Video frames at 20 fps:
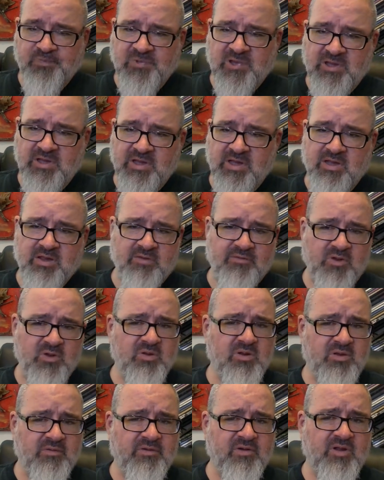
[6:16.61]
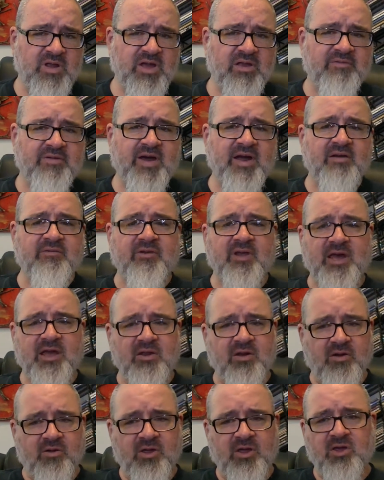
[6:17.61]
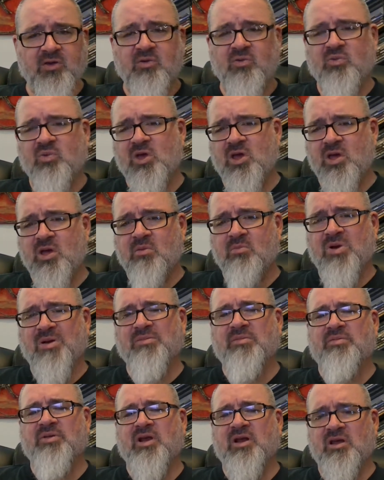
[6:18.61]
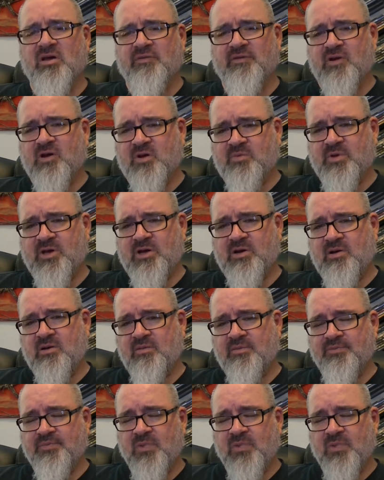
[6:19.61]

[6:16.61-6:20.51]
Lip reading: I guess if you liked Firefly, you'll probably love Dark Matter.